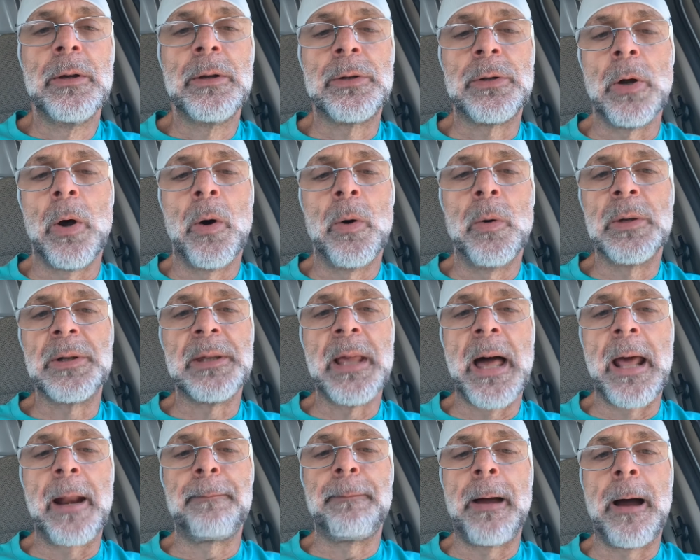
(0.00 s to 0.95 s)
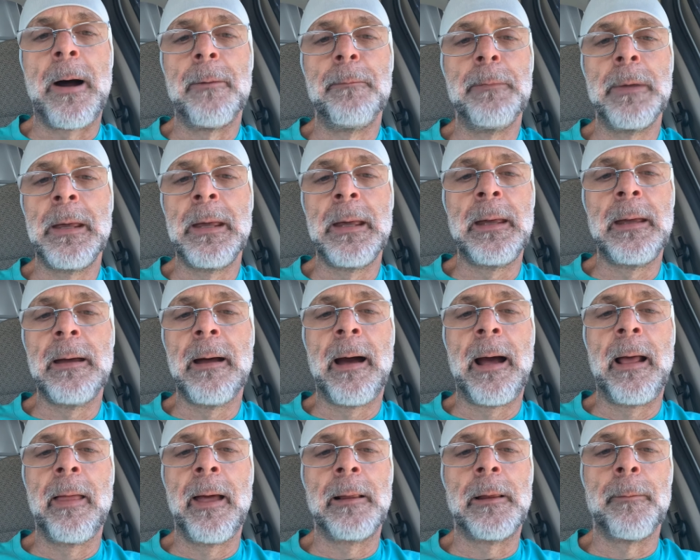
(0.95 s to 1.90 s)
So it's not about me.
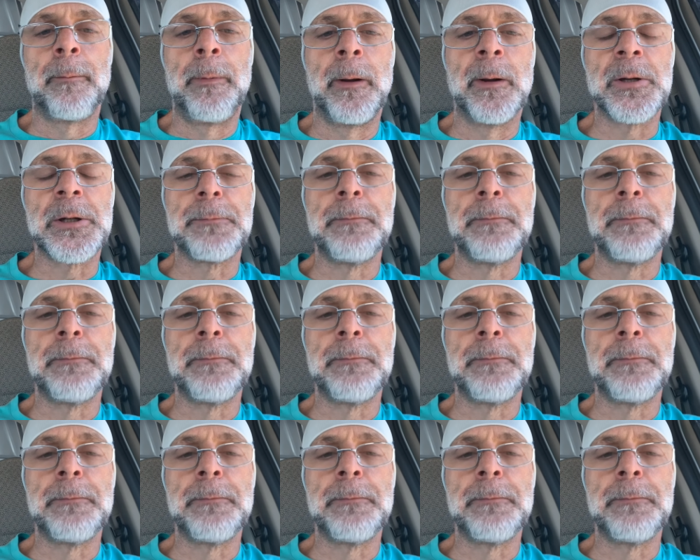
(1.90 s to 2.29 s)
I like to bring a